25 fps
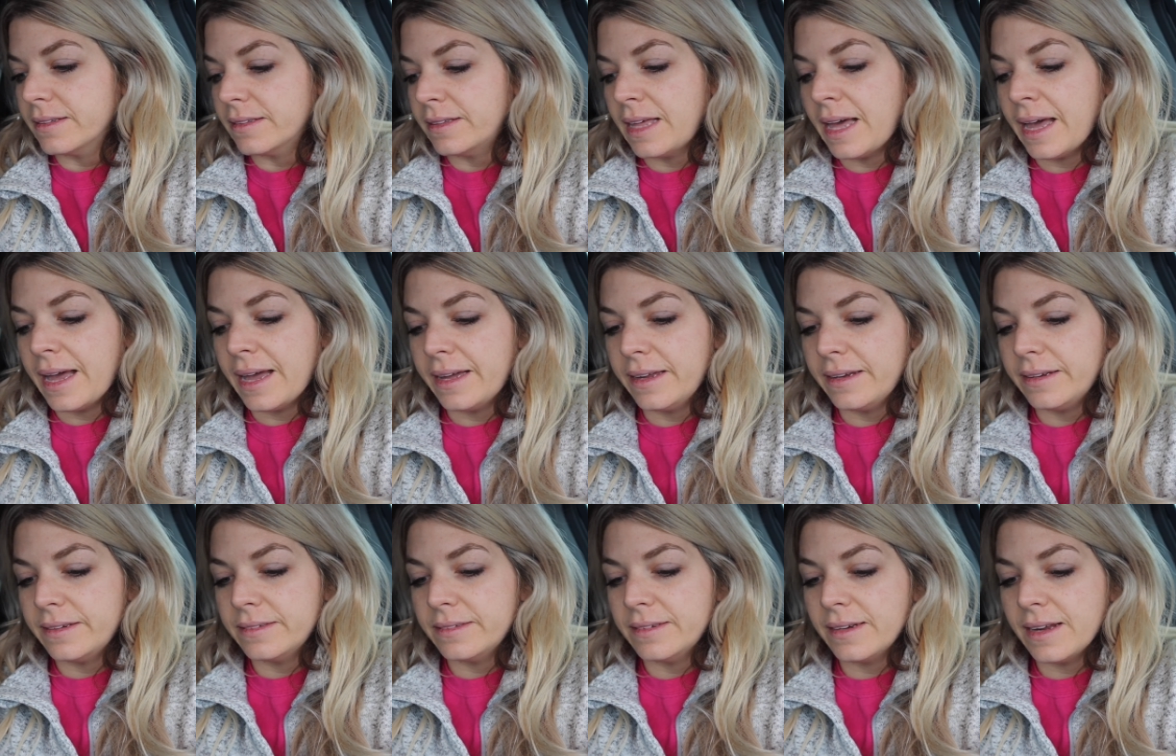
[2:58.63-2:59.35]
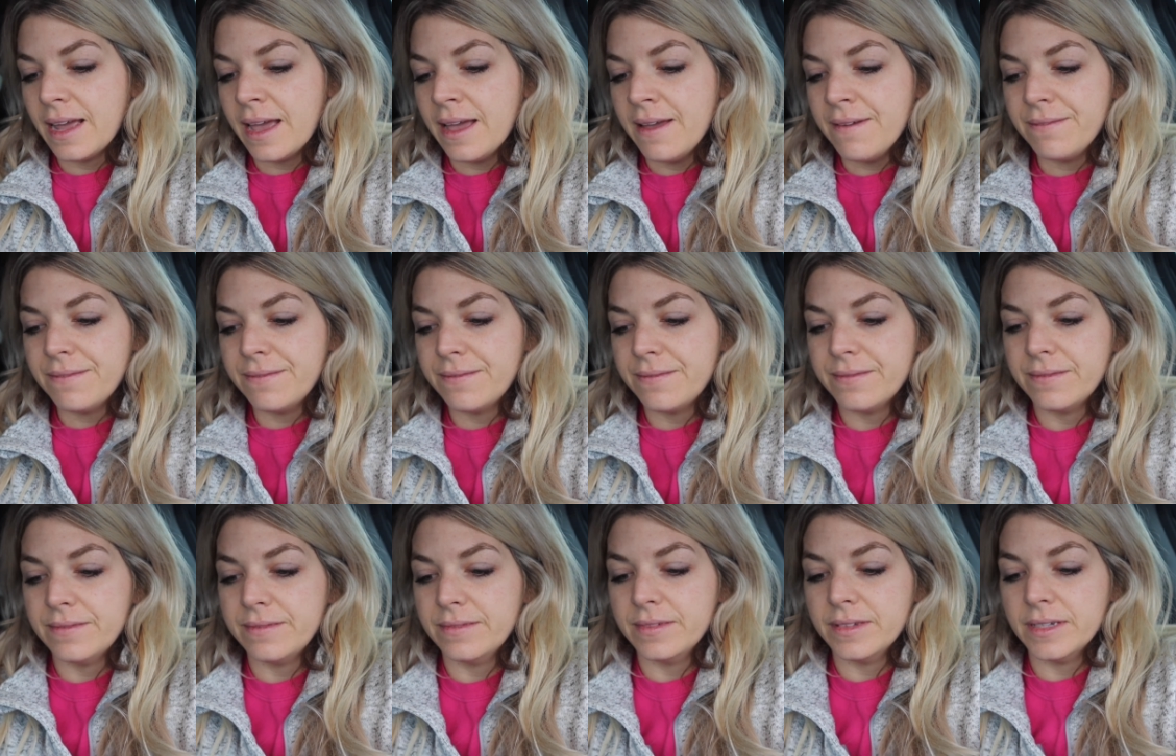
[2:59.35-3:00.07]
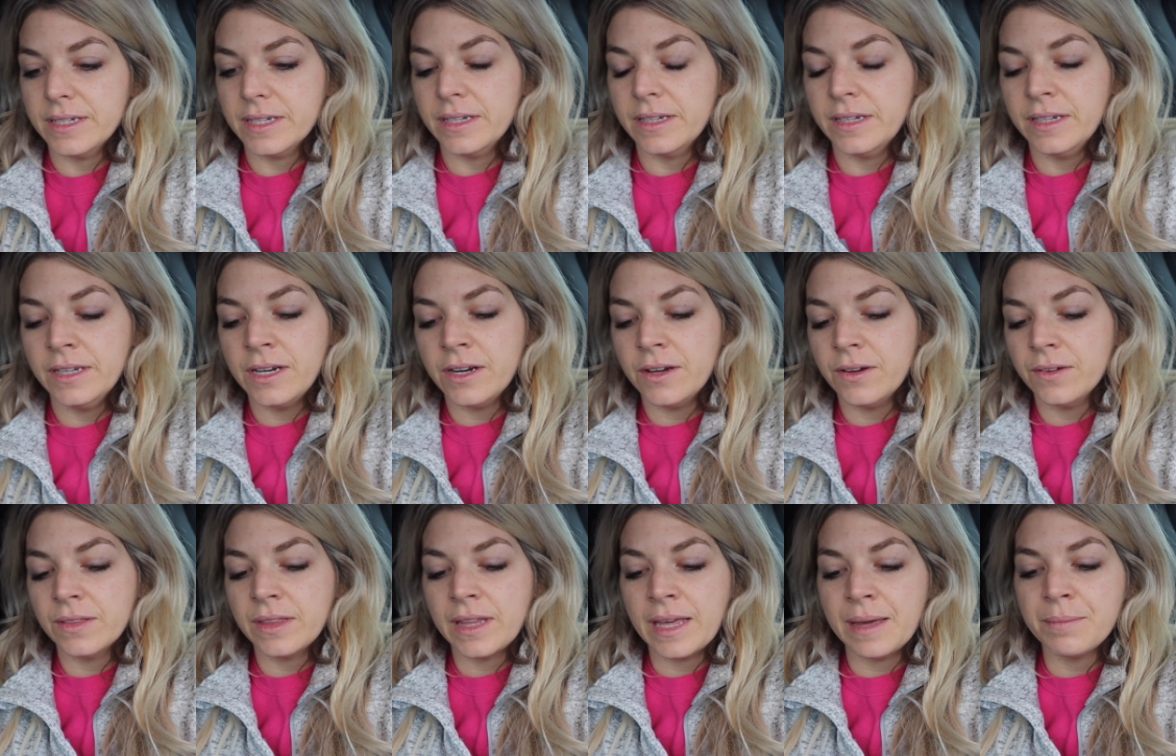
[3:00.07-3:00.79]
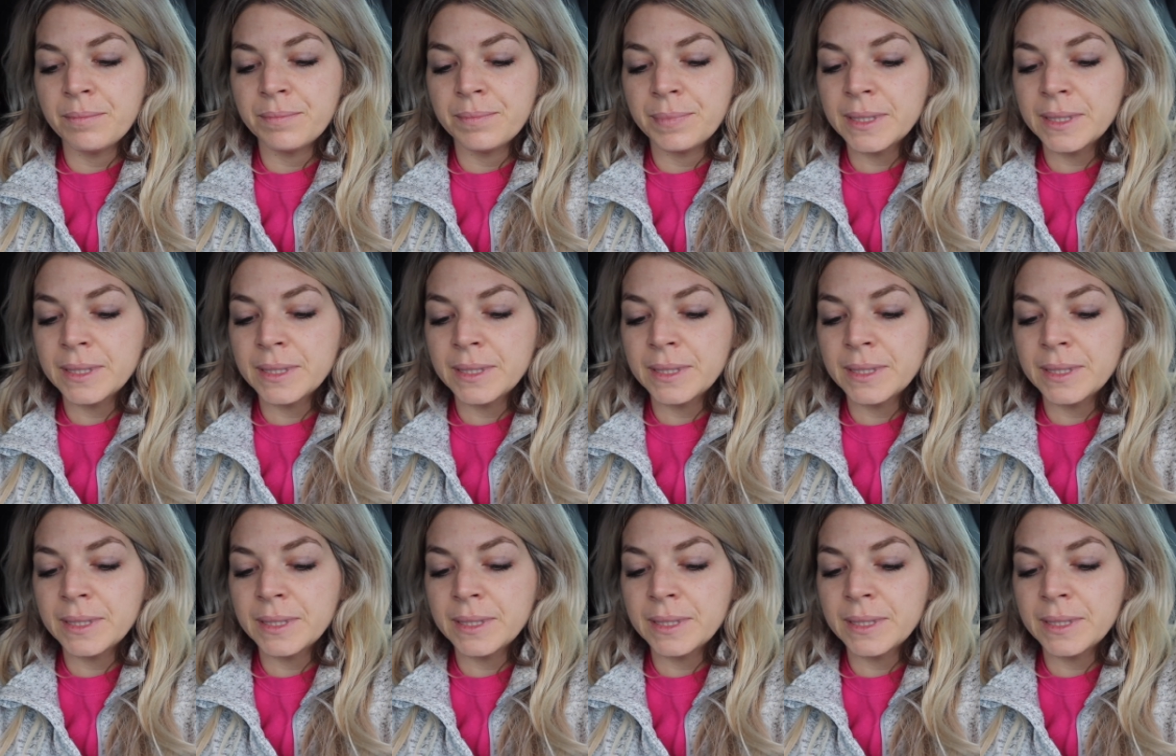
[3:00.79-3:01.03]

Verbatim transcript: that if, you know, that